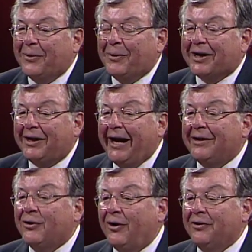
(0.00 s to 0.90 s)
Well, when a
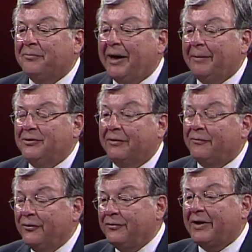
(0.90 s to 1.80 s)
client calls Bob Jung,
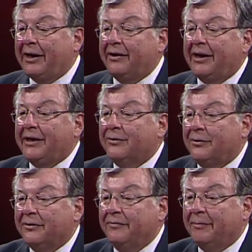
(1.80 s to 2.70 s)
first of all, how do they get a
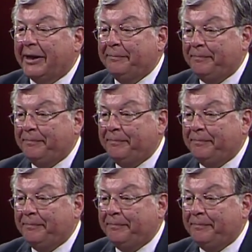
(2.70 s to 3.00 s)
hold of you, Bob?